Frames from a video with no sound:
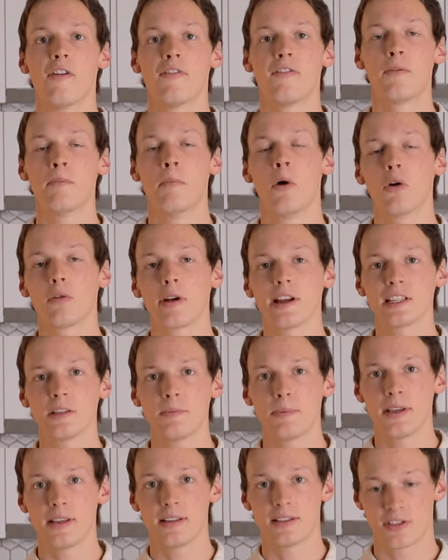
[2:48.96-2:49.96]
For more
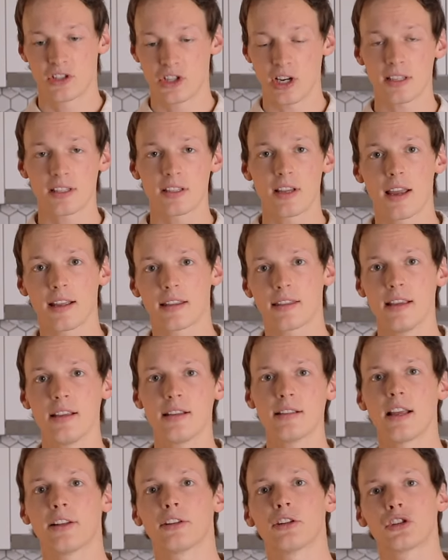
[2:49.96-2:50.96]
recipes just like
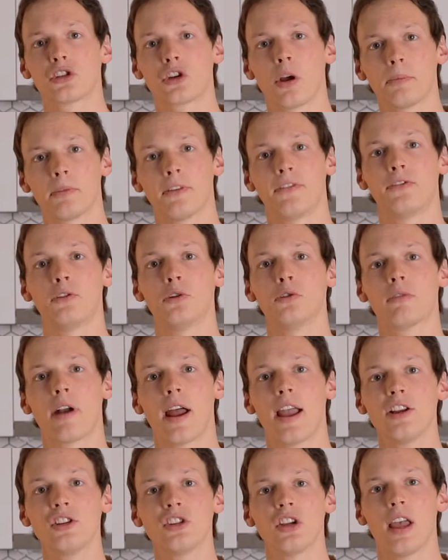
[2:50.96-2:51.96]
this and to shop the full
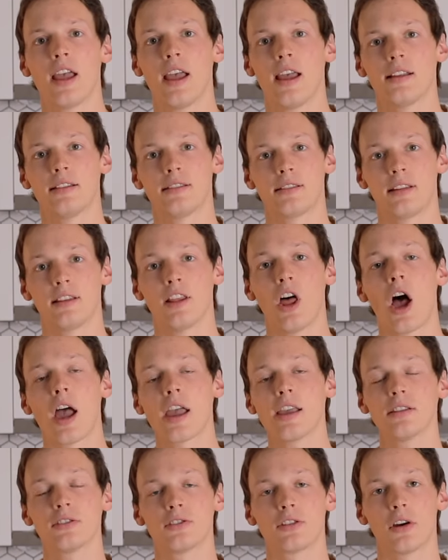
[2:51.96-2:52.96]
range, head to
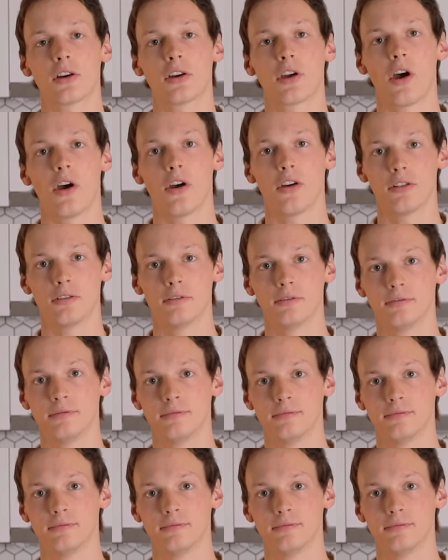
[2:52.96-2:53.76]
lyres.co.